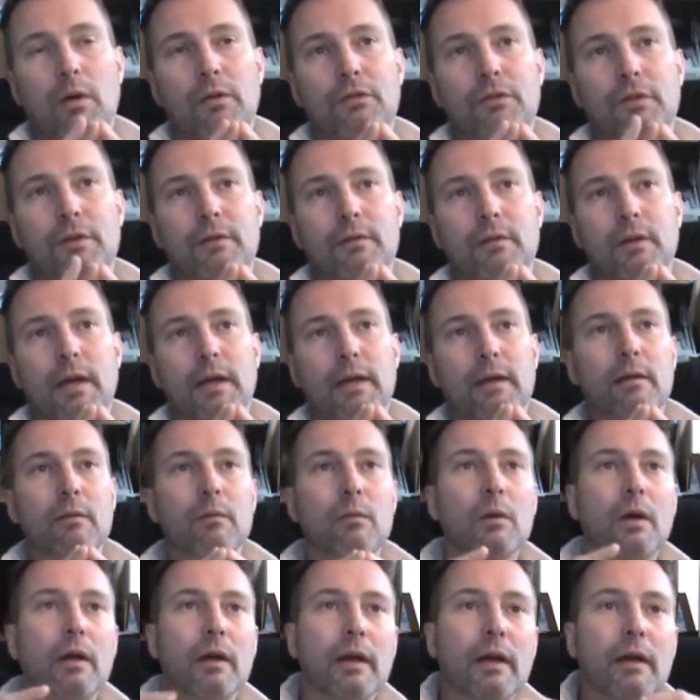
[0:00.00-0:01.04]
was it?
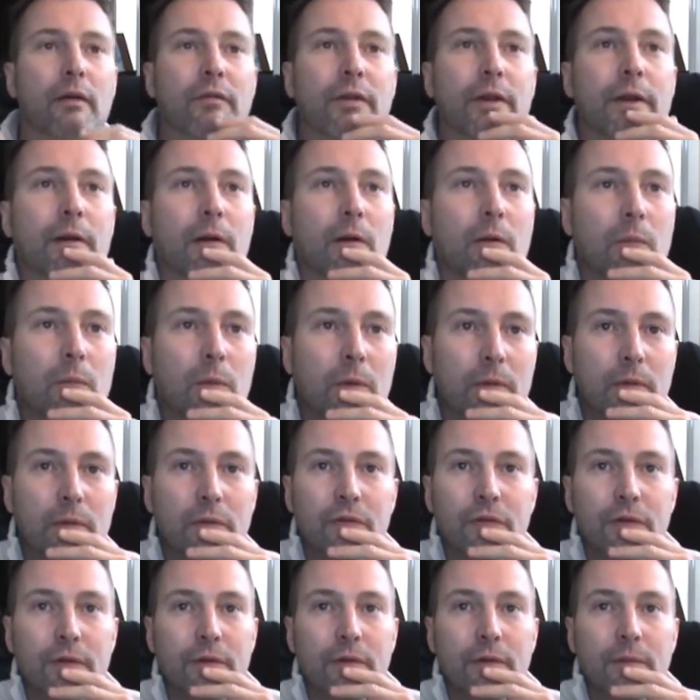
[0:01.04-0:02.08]
Well, I have it here. Where
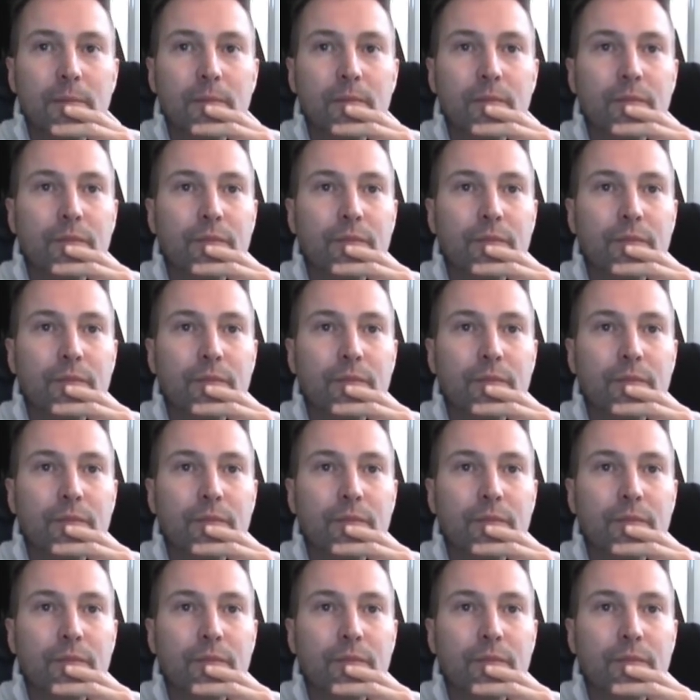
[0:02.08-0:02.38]
is it?